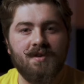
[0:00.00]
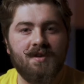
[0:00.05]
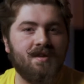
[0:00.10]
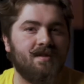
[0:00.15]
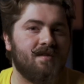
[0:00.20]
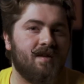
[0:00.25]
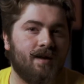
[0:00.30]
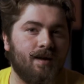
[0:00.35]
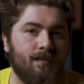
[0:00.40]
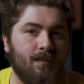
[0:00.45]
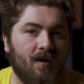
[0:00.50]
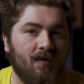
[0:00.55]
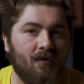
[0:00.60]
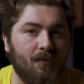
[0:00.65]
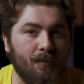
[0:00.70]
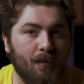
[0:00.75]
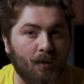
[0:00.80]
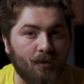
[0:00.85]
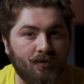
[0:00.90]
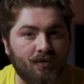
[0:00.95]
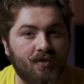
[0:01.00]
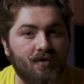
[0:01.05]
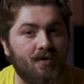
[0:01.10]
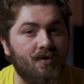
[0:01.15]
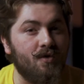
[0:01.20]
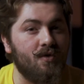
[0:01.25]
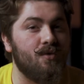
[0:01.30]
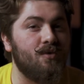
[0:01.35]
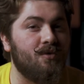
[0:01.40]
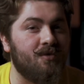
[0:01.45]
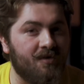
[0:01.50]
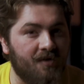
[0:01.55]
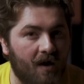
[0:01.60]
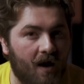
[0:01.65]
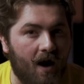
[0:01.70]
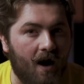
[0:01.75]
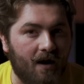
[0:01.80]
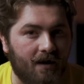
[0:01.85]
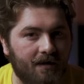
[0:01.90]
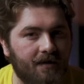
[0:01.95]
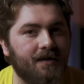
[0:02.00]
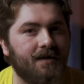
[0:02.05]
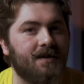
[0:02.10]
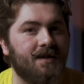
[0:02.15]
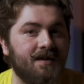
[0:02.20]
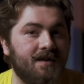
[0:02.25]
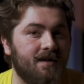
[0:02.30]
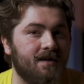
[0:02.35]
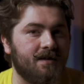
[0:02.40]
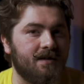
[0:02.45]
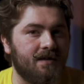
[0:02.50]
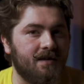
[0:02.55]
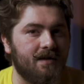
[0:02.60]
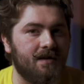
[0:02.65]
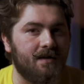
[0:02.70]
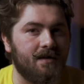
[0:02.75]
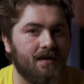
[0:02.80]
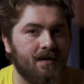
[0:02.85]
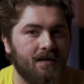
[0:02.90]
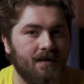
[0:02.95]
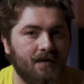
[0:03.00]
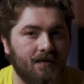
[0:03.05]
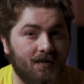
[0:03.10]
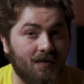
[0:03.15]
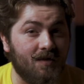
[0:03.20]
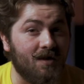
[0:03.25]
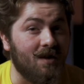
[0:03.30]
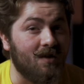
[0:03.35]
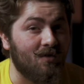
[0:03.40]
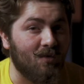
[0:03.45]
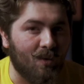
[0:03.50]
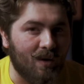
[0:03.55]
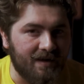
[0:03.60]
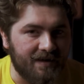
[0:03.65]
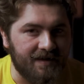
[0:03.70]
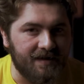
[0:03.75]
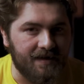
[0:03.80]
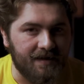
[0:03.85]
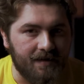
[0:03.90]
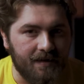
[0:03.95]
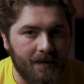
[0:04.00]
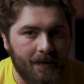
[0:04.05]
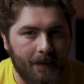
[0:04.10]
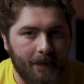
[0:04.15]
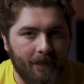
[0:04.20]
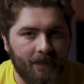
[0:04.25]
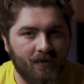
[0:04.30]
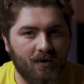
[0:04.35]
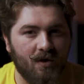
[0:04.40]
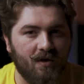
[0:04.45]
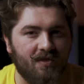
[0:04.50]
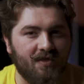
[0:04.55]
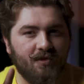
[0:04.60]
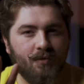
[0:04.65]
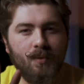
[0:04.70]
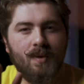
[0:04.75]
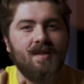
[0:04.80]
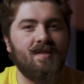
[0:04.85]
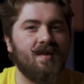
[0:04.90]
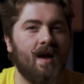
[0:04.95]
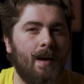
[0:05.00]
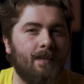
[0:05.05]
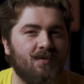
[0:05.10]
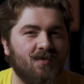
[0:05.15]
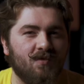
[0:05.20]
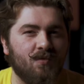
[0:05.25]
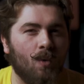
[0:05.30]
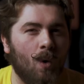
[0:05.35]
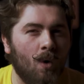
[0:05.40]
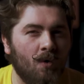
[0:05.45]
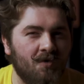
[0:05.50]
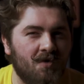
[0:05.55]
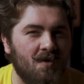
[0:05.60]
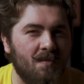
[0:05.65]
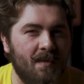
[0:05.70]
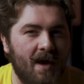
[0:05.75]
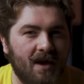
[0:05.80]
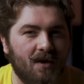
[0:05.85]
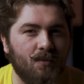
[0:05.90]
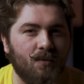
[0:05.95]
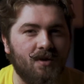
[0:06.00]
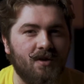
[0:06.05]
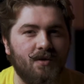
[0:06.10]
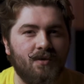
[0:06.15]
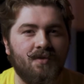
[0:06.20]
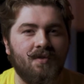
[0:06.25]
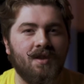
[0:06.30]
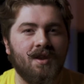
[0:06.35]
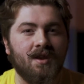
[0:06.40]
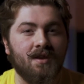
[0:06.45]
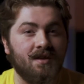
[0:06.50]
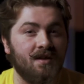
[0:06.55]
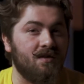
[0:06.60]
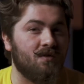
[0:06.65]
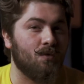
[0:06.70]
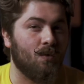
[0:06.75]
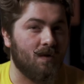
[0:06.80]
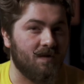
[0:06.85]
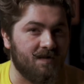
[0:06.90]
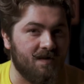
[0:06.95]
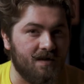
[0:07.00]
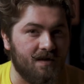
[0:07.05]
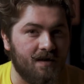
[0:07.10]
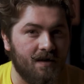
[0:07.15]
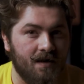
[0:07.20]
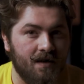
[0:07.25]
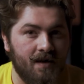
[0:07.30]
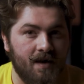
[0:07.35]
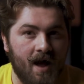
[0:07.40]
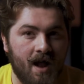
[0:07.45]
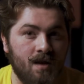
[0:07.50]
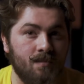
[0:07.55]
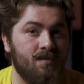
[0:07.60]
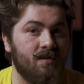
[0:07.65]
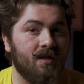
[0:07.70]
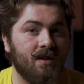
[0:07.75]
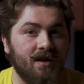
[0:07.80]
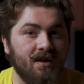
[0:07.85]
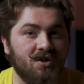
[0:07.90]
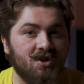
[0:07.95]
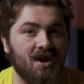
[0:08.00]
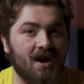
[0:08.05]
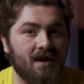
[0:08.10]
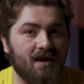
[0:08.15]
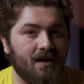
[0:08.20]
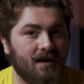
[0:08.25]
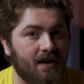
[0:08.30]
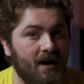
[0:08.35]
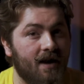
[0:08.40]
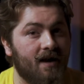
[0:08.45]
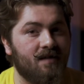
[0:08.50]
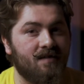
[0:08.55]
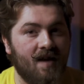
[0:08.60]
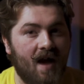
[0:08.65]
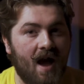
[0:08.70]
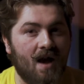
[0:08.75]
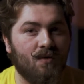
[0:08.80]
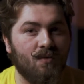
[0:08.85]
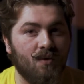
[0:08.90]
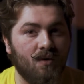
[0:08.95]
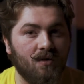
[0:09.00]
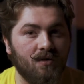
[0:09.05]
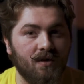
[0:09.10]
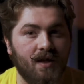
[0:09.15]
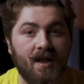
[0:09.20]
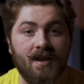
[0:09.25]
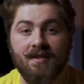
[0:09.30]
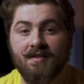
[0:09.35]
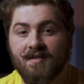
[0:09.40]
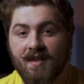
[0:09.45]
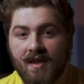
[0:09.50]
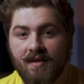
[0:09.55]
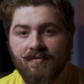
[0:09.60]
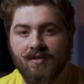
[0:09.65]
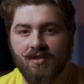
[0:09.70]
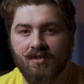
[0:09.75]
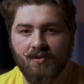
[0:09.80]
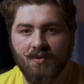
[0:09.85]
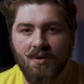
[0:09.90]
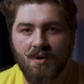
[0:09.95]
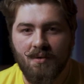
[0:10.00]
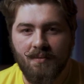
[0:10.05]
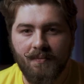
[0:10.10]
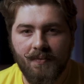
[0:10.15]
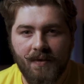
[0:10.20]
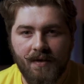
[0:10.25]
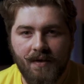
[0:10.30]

detail about the most used die in D&D, the D20. There are 3 types of rolls you make when using a D20: an ability check, an attack roll, and a saving throw.